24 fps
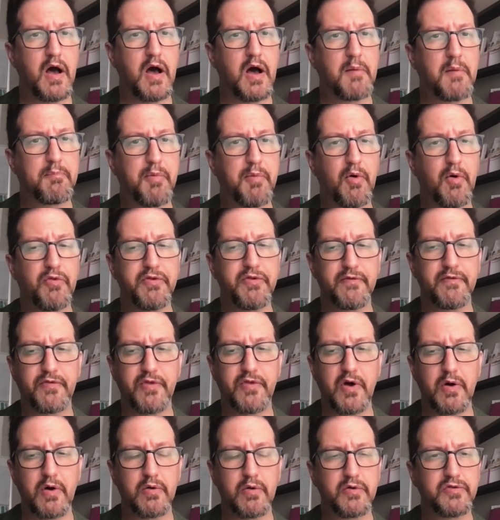both of
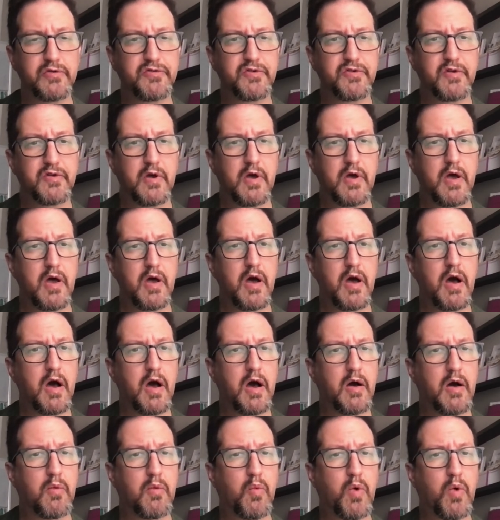those,
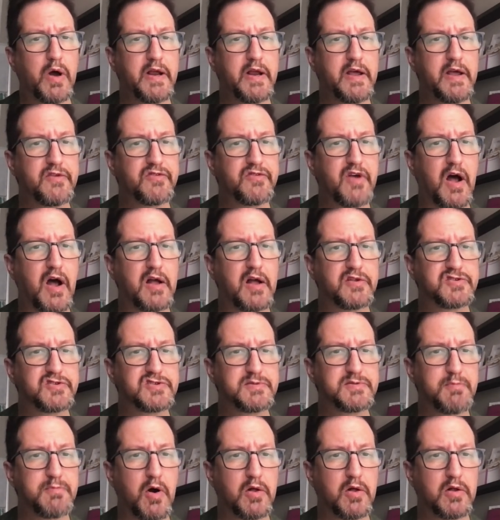one has gotten
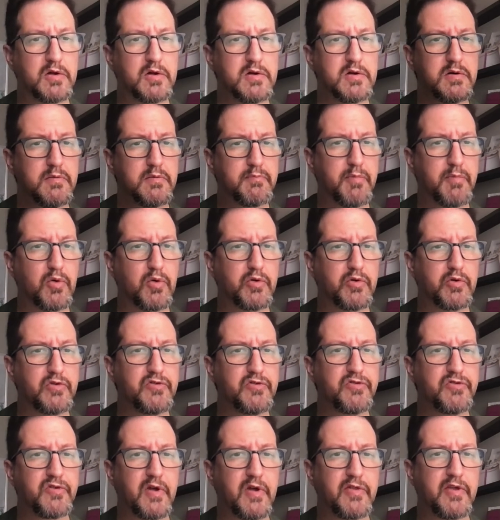smaller,
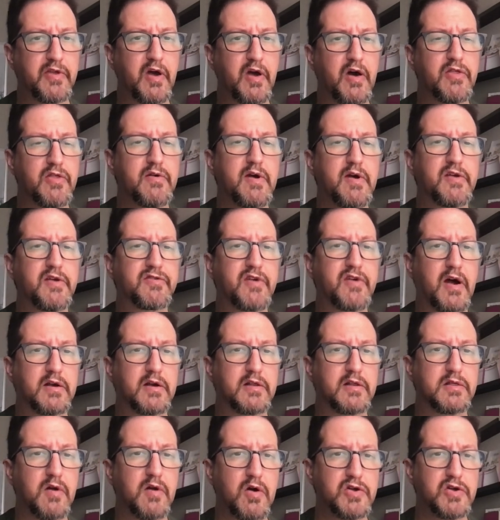Bowler's, and the other has
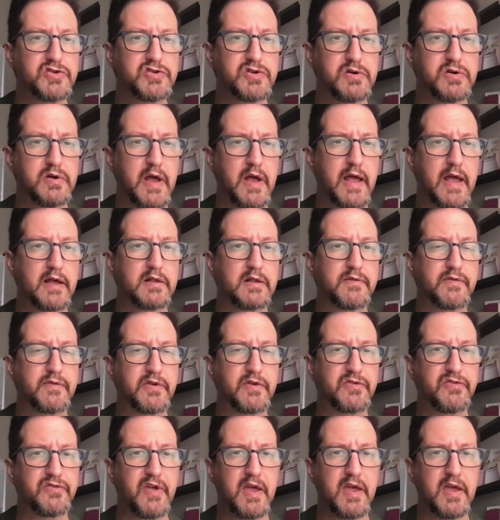gotten larger, angle of
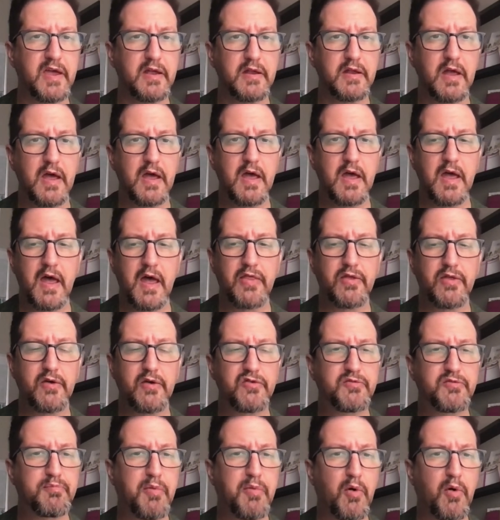Gissane, and
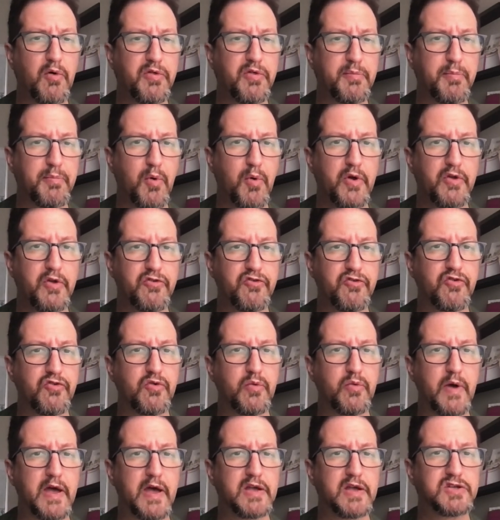those both point
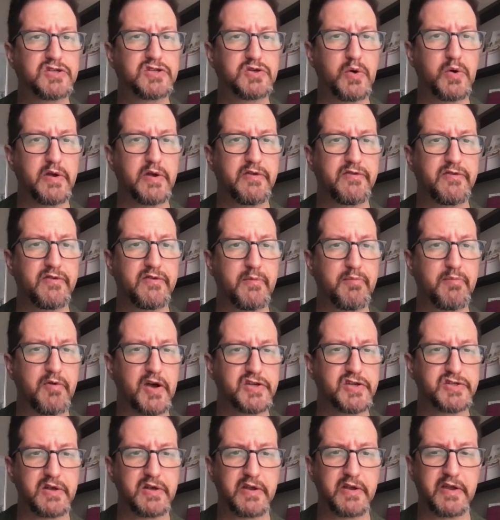to a joint
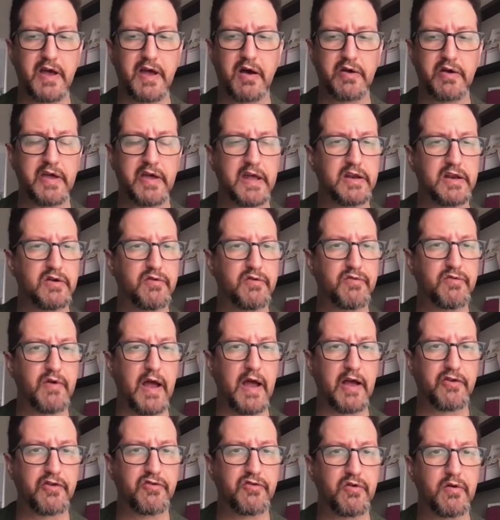depression calcaneal
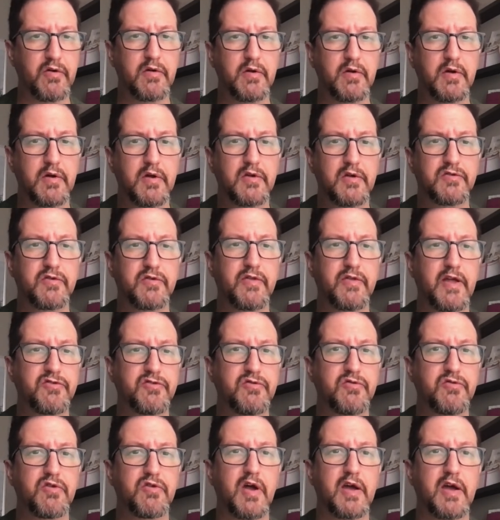fracture. So that's
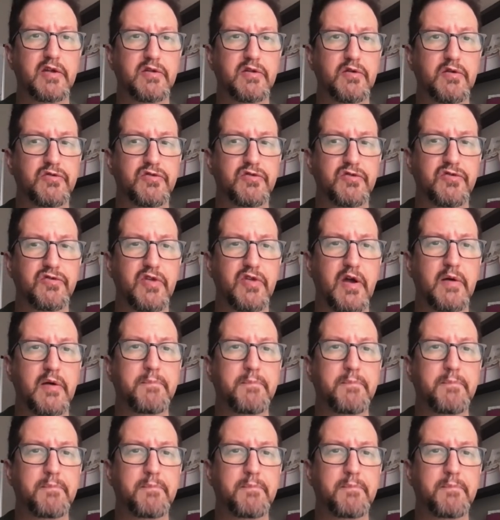your diagnosis there.